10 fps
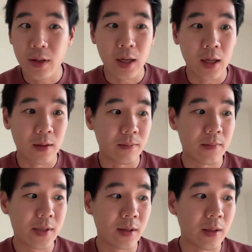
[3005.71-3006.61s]

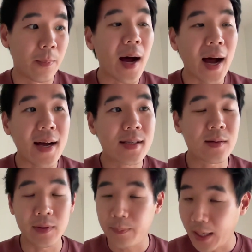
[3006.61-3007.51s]
So in the
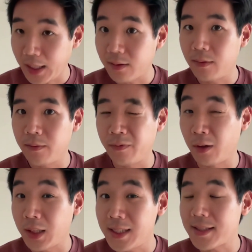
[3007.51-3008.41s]
past, we paid
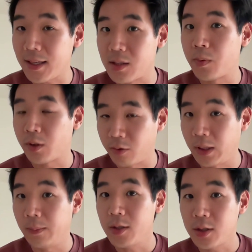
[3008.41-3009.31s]
30 cents per tree
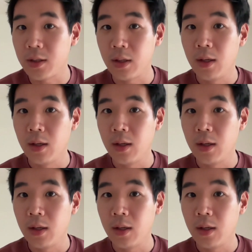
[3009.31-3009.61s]
image.